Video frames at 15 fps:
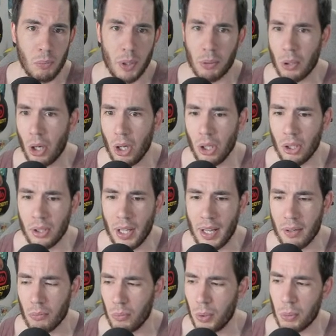we were all
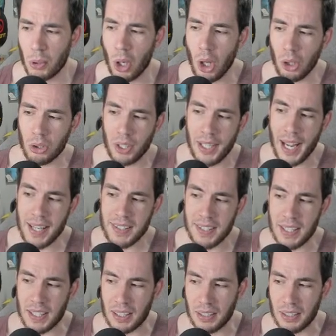we were all guessing.